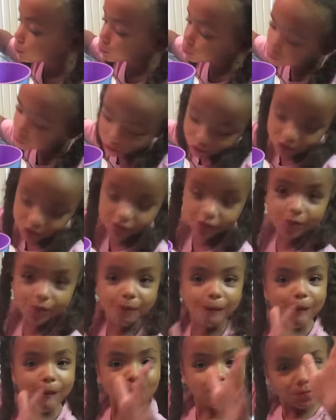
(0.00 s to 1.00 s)
Well,
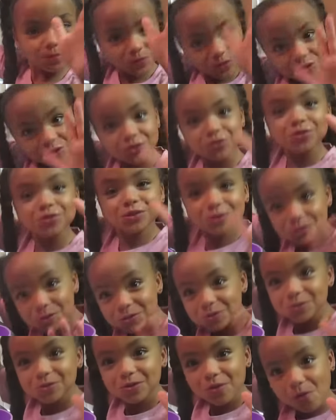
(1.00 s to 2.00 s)
this
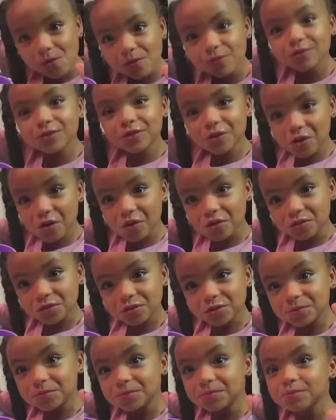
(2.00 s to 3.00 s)
is so
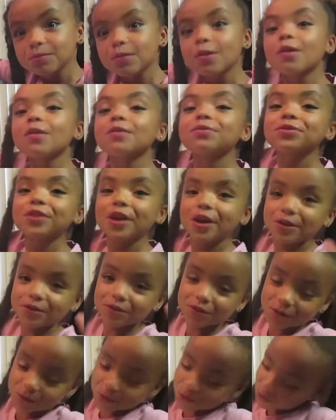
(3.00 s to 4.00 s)
good that
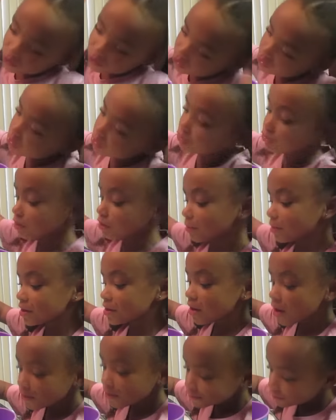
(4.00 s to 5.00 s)
it's so yummy.